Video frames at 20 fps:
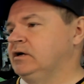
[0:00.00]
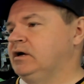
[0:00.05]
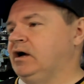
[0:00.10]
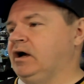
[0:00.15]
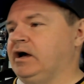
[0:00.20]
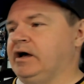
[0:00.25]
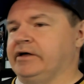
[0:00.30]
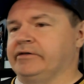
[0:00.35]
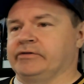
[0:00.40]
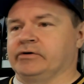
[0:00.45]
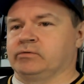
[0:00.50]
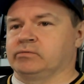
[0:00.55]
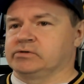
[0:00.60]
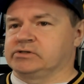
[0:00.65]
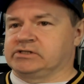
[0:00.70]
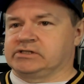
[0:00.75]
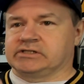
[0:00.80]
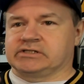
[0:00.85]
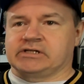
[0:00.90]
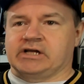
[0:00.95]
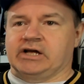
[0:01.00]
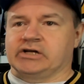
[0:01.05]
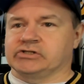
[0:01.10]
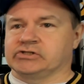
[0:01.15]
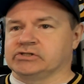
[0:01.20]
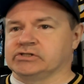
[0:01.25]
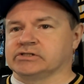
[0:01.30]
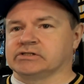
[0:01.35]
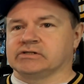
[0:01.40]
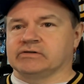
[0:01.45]
There was
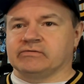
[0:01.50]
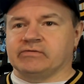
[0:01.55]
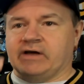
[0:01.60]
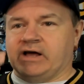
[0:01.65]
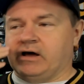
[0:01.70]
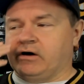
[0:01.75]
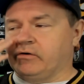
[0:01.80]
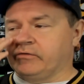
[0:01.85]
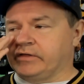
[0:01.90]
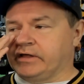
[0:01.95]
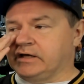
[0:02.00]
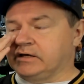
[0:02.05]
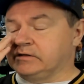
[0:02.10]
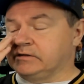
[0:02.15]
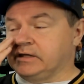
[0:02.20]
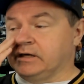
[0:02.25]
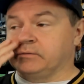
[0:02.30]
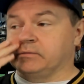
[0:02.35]
discussions of how they